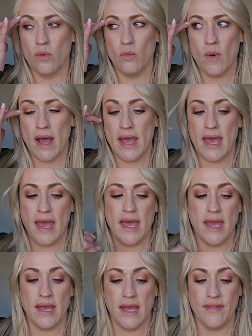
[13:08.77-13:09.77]

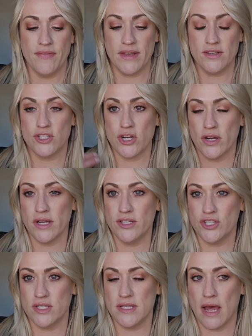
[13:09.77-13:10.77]
YA and then started
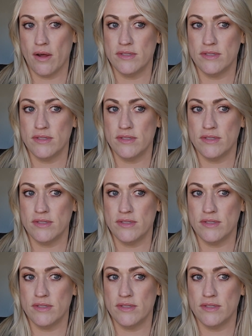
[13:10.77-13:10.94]
just now